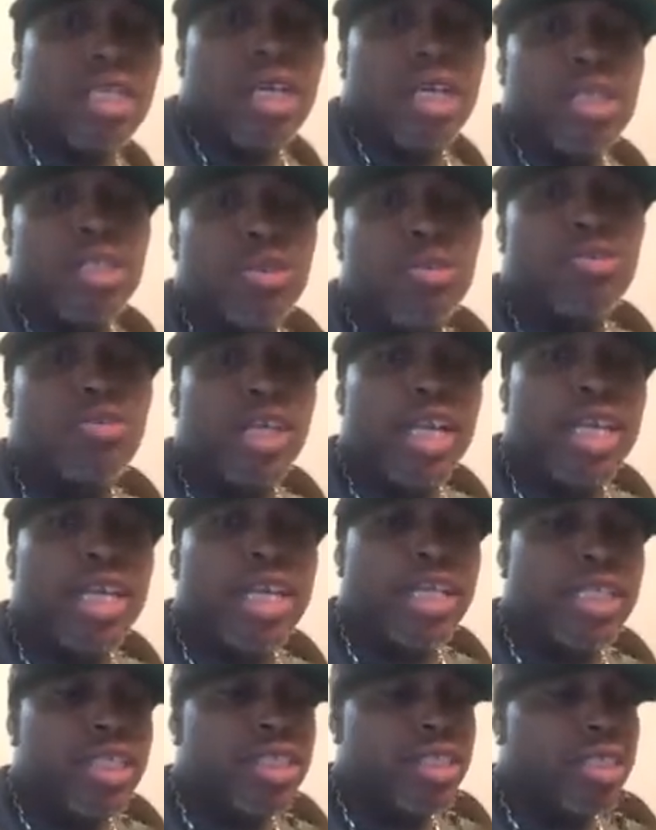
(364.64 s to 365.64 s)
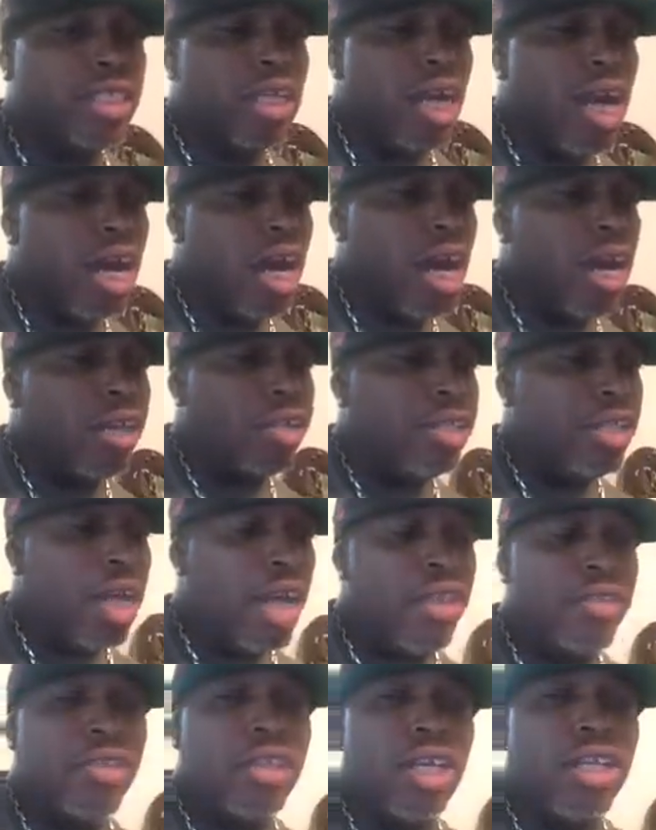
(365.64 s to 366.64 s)
you thinking it's
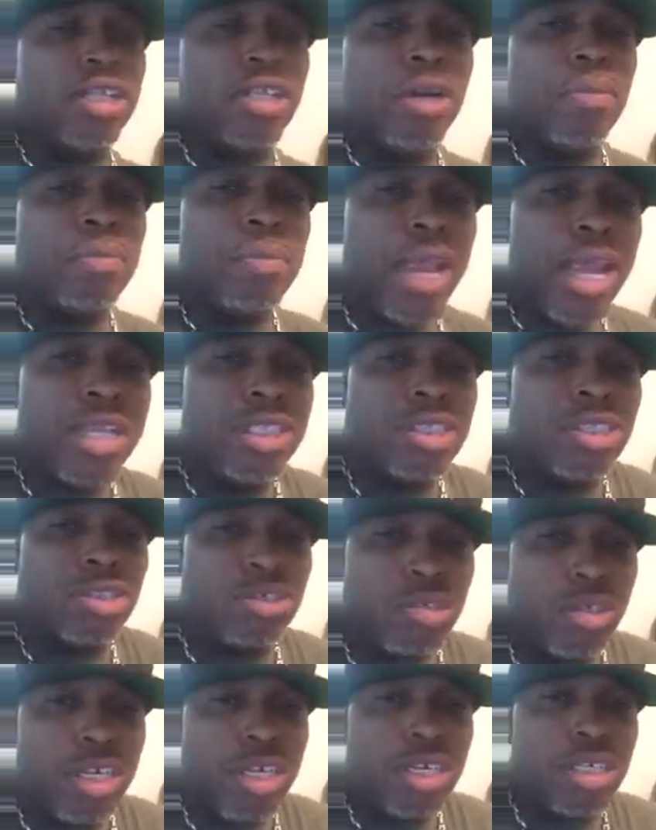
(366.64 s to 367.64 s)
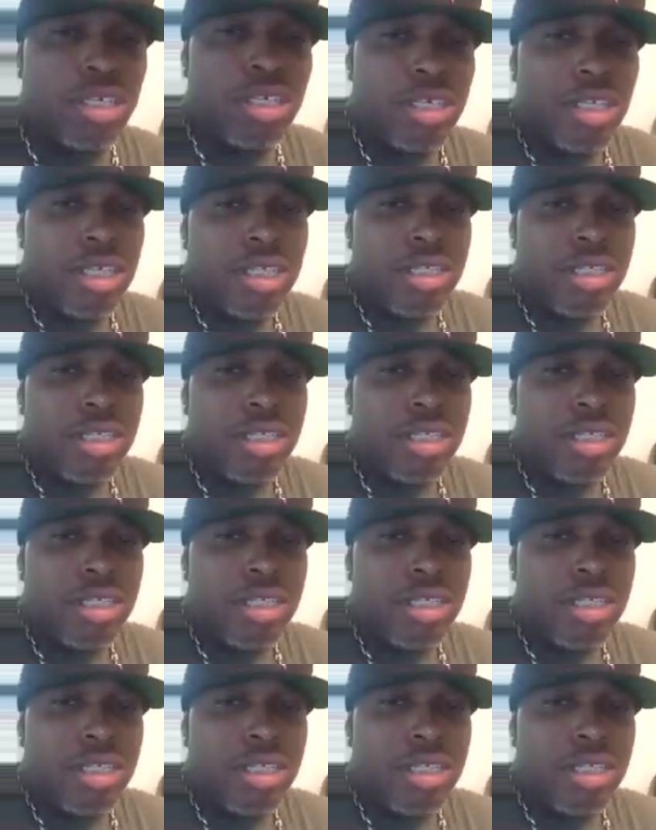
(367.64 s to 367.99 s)
another your mate's trigger